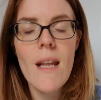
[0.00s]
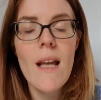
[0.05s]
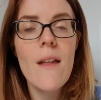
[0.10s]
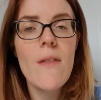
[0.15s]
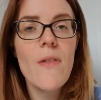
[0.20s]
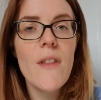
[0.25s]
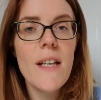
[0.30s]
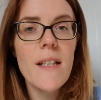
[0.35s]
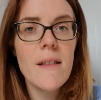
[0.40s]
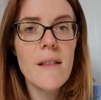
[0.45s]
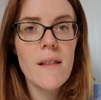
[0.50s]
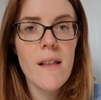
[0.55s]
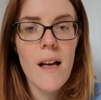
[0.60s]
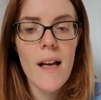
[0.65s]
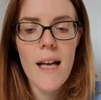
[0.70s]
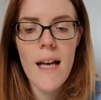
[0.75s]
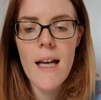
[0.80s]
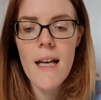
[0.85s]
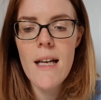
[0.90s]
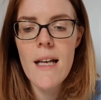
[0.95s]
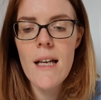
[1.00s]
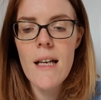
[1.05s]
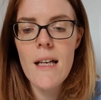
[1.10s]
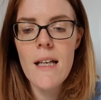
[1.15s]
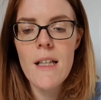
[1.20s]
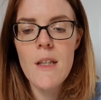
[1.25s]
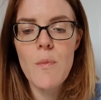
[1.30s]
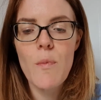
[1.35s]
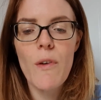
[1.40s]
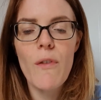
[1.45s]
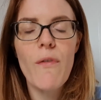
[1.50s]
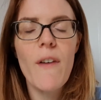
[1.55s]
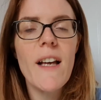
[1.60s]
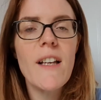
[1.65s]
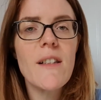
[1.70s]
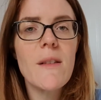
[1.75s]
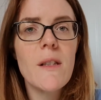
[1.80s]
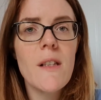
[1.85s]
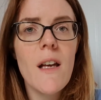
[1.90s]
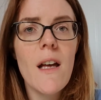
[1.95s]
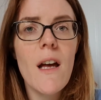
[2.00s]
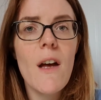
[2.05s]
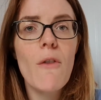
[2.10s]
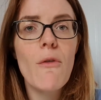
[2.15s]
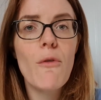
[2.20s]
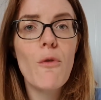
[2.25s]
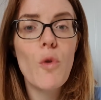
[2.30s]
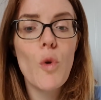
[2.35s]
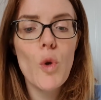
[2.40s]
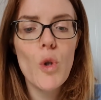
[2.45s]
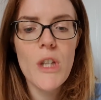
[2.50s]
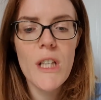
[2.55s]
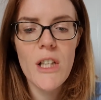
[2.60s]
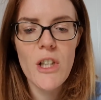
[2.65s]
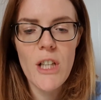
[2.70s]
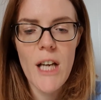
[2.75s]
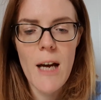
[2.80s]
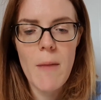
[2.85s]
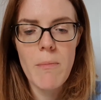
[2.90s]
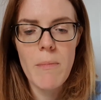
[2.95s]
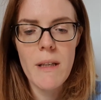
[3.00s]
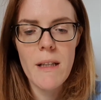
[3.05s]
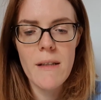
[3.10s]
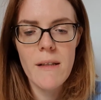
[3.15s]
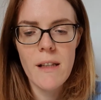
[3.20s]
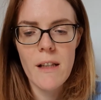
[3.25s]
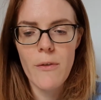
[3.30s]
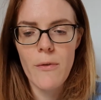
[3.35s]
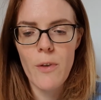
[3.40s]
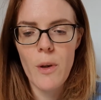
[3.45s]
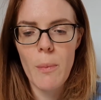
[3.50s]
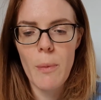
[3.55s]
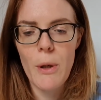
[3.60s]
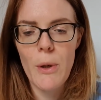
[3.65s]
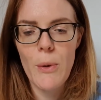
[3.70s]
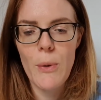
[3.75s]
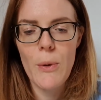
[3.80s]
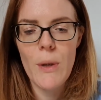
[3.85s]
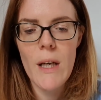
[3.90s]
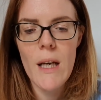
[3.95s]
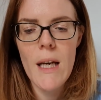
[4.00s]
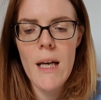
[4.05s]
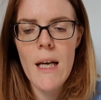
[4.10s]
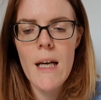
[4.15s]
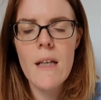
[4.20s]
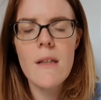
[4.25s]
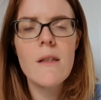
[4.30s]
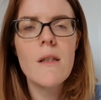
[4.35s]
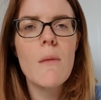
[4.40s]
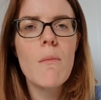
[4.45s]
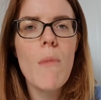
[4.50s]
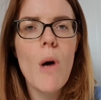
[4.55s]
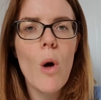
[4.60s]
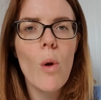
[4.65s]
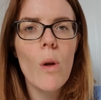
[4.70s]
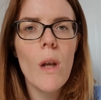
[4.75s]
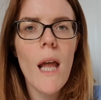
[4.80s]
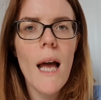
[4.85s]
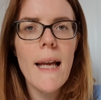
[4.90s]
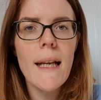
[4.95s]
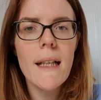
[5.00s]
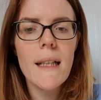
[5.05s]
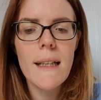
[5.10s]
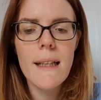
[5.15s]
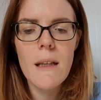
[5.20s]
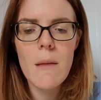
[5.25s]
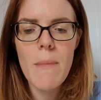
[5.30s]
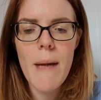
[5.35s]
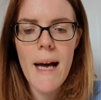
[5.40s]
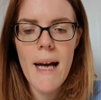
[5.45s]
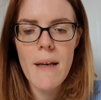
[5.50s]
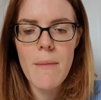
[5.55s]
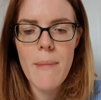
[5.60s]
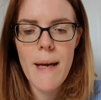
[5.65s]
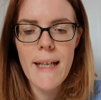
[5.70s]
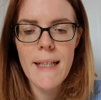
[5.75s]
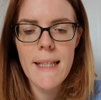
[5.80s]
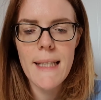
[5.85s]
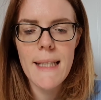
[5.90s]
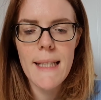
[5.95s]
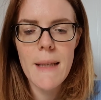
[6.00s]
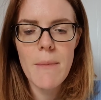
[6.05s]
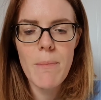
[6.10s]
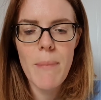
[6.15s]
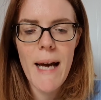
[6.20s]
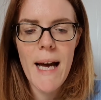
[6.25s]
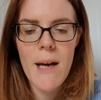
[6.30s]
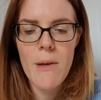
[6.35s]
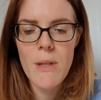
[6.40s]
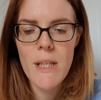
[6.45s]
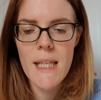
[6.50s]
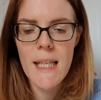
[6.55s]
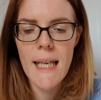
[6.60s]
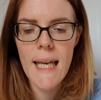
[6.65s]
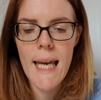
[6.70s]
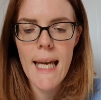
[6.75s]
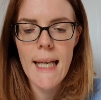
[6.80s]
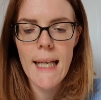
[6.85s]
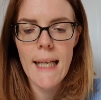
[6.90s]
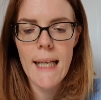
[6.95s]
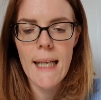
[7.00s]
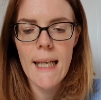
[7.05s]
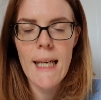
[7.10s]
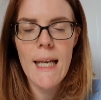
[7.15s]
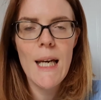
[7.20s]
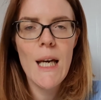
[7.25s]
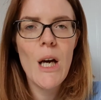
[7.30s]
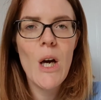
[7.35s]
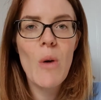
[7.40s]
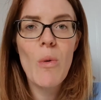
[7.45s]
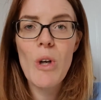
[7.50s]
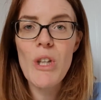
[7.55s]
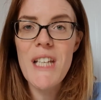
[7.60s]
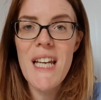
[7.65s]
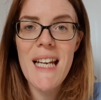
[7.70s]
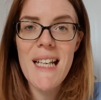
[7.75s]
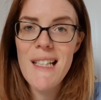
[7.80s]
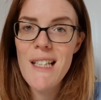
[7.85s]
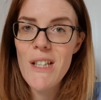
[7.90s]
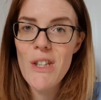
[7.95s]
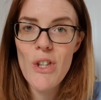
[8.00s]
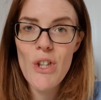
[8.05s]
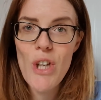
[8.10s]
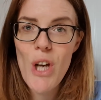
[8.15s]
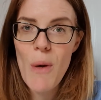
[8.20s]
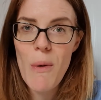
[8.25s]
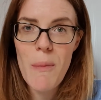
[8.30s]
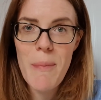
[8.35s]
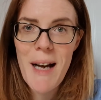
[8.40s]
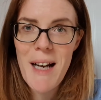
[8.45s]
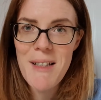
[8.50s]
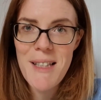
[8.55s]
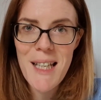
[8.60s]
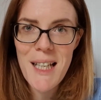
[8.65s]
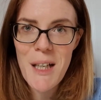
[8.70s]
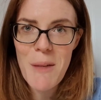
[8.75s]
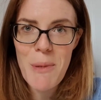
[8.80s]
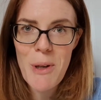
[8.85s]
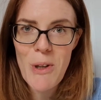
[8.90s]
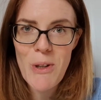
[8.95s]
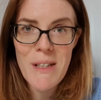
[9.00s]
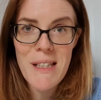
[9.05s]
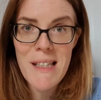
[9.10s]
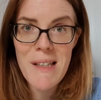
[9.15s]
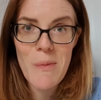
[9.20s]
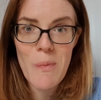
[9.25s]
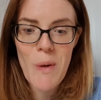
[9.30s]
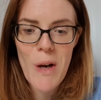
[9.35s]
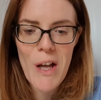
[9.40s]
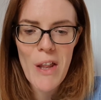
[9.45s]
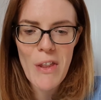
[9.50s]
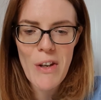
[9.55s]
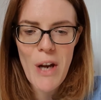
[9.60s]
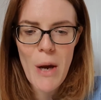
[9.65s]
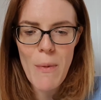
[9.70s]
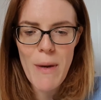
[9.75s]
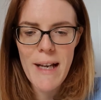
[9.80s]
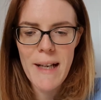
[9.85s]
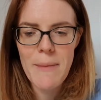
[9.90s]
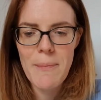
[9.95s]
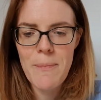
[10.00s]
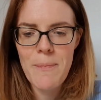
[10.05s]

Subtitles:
"This, sire, is Professor Frawdysham," said Flapoon, as the mole-like little man made a deep bow to the king. "What he doesn't know about Ickabogs isn't worth knowing."